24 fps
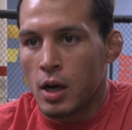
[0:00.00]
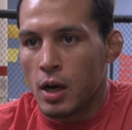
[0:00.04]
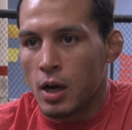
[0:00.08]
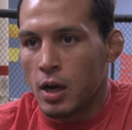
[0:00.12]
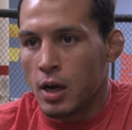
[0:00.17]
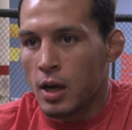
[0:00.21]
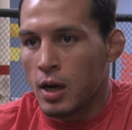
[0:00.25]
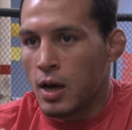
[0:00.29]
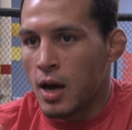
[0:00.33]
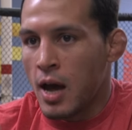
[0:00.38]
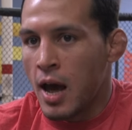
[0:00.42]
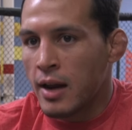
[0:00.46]

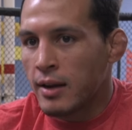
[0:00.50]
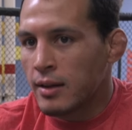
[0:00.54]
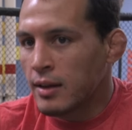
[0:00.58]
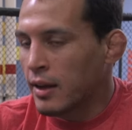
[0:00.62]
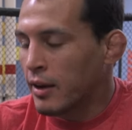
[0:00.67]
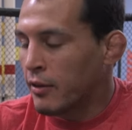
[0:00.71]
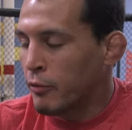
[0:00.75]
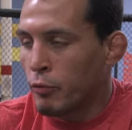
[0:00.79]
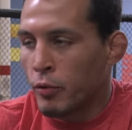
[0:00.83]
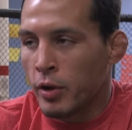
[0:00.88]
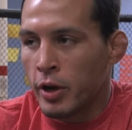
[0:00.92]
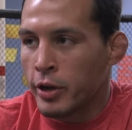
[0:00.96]
I had
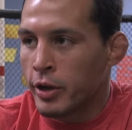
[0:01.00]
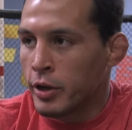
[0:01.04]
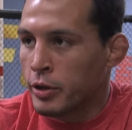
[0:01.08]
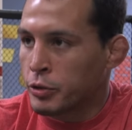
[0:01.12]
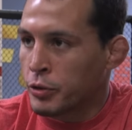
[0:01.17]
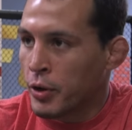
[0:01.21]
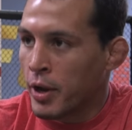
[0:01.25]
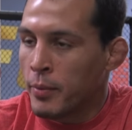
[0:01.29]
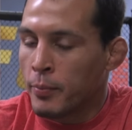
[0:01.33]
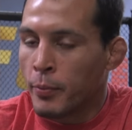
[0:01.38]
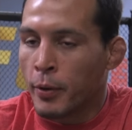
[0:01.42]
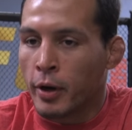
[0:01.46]
like really good
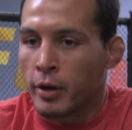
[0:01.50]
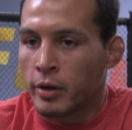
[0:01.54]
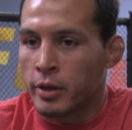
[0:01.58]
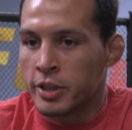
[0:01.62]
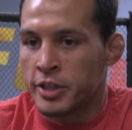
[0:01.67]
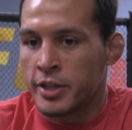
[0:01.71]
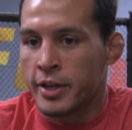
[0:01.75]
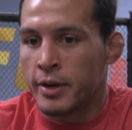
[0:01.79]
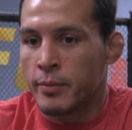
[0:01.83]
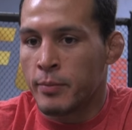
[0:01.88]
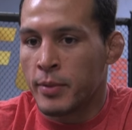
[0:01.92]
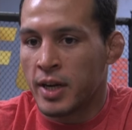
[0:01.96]
training
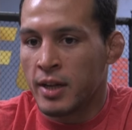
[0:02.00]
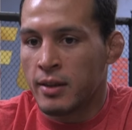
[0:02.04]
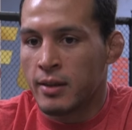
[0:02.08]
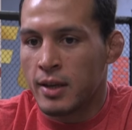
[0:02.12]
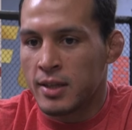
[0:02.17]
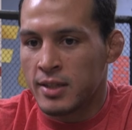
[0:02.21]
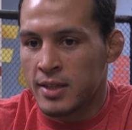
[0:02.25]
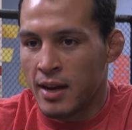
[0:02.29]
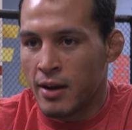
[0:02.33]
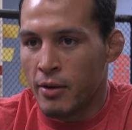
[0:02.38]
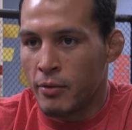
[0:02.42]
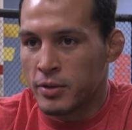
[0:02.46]
partners there, but the
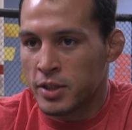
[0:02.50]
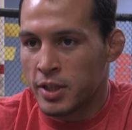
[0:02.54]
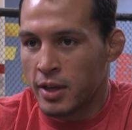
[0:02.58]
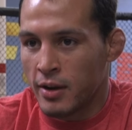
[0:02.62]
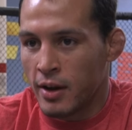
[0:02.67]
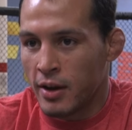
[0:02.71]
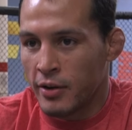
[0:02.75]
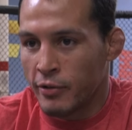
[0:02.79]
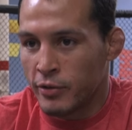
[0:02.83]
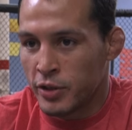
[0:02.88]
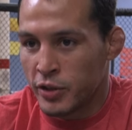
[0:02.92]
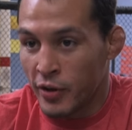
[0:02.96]
thing is,
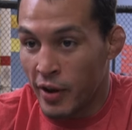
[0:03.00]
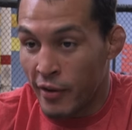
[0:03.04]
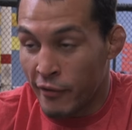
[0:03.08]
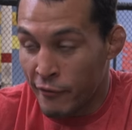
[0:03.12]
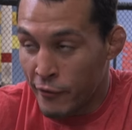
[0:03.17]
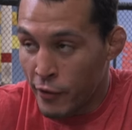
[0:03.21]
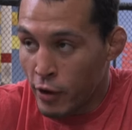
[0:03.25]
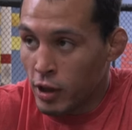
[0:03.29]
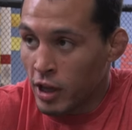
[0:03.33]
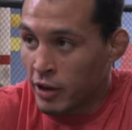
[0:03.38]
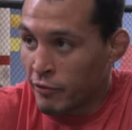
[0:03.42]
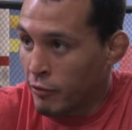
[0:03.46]
I
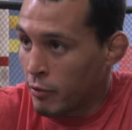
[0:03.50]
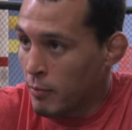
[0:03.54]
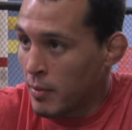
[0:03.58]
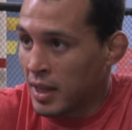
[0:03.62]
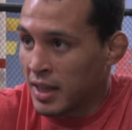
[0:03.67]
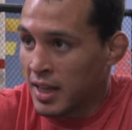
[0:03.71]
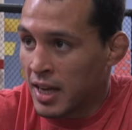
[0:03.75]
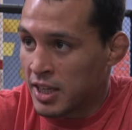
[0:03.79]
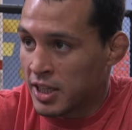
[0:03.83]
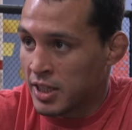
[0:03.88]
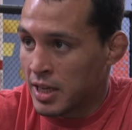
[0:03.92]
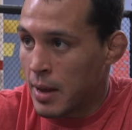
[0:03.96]
felt like for
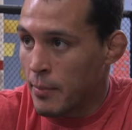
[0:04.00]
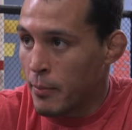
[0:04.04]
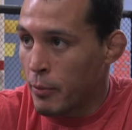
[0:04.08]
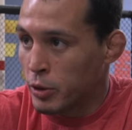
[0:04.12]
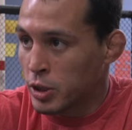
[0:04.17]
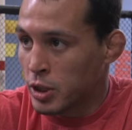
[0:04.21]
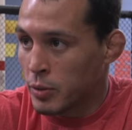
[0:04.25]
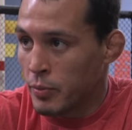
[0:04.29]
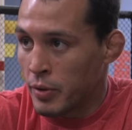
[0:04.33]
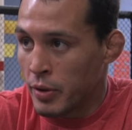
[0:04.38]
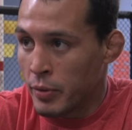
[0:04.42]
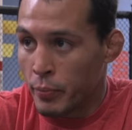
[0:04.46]
my last camp, I
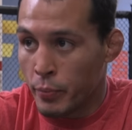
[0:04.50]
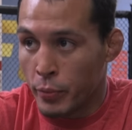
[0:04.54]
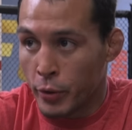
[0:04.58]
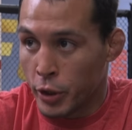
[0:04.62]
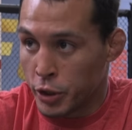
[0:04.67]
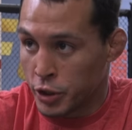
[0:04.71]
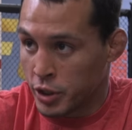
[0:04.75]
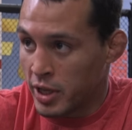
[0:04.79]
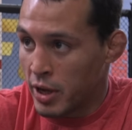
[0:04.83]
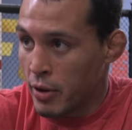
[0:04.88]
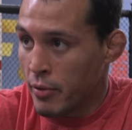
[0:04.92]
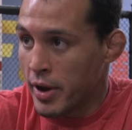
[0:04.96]
wasn't being
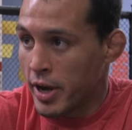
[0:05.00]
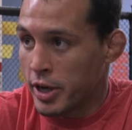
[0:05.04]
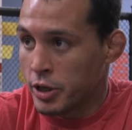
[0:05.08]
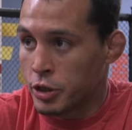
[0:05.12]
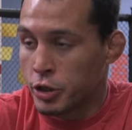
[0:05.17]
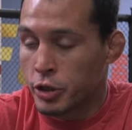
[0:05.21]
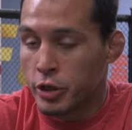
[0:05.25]
pushed the way I